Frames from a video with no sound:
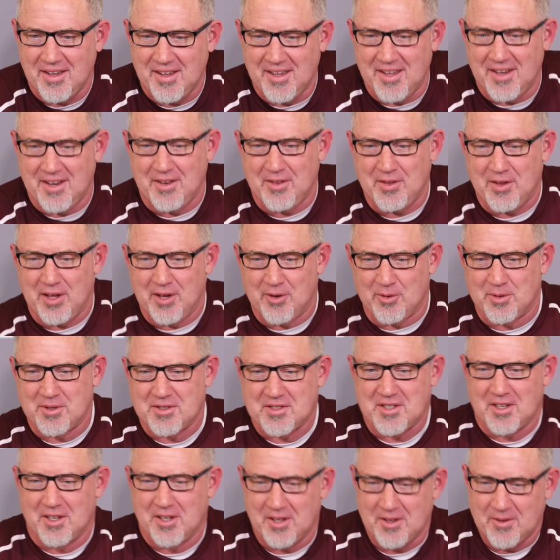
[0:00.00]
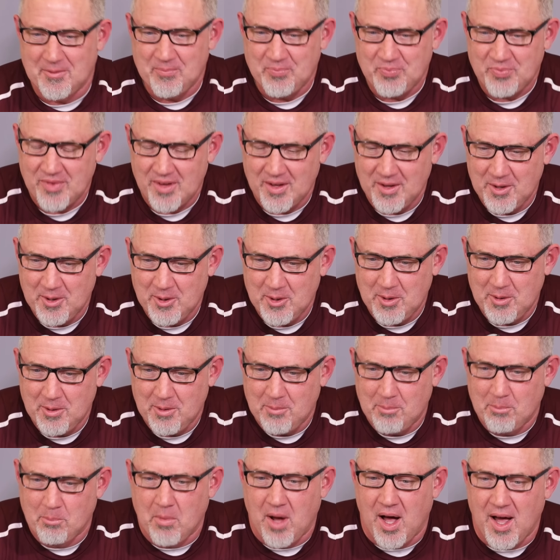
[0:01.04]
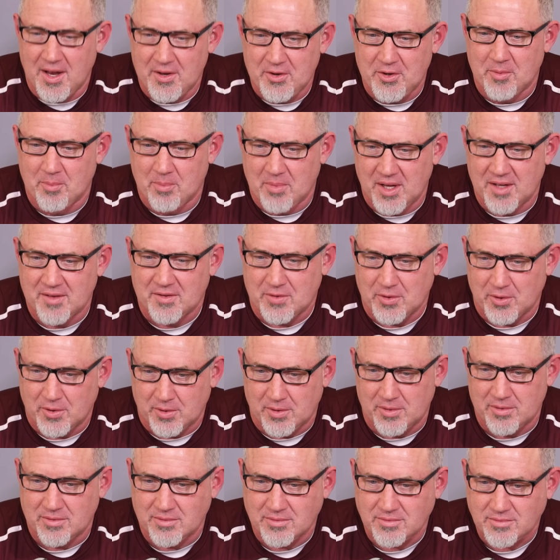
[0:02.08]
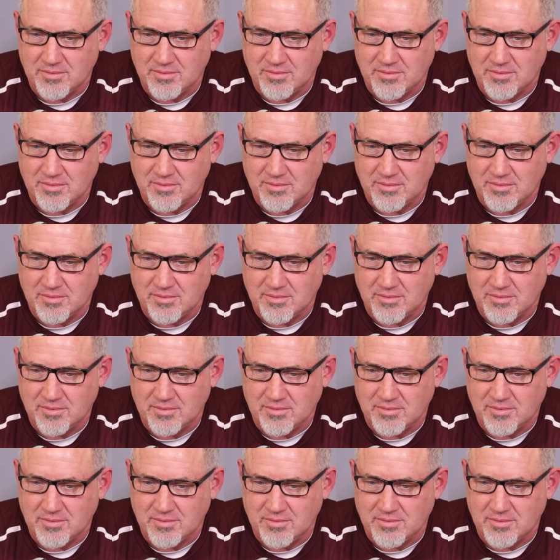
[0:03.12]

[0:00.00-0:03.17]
And it was a monumental